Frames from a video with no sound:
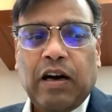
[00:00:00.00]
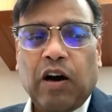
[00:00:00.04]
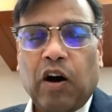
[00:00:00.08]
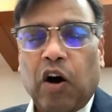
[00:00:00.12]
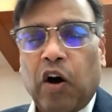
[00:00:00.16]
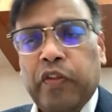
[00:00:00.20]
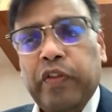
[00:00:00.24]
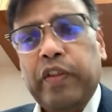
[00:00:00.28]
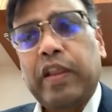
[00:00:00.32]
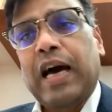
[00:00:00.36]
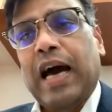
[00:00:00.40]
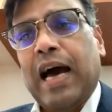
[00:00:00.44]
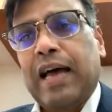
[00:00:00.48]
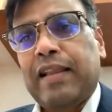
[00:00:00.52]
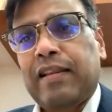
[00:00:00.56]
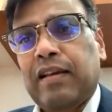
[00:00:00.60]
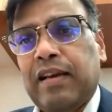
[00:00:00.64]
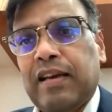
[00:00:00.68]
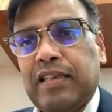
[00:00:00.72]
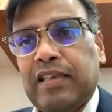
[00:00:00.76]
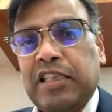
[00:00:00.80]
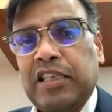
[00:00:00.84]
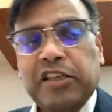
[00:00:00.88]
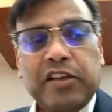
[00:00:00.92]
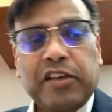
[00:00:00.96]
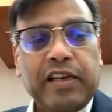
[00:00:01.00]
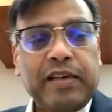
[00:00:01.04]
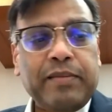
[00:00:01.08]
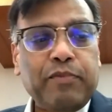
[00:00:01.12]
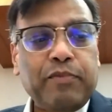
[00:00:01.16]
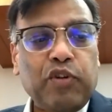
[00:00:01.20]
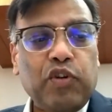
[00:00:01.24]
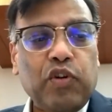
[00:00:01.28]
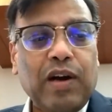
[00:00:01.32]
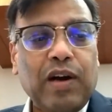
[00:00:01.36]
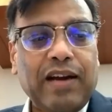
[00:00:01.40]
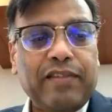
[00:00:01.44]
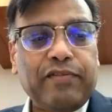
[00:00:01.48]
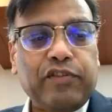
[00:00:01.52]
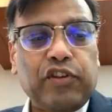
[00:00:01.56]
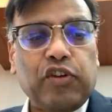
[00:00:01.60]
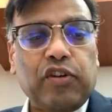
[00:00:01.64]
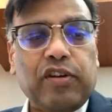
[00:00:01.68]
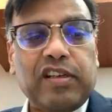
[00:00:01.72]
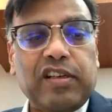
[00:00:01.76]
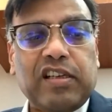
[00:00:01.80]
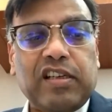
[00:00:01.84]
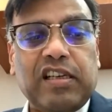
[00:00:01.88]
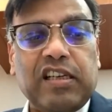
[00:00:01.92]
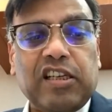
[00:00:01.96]
On the other extreme, you have
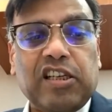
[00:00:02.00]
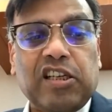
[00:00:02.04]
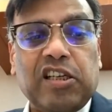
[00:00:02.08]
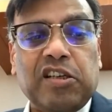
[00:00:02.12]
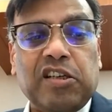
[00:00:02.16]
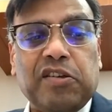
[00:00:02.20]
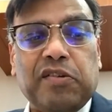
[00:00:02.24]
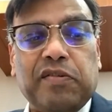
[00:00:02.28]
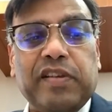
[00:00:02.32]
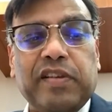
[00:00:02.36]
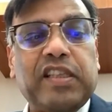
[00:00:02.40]
jurisdictions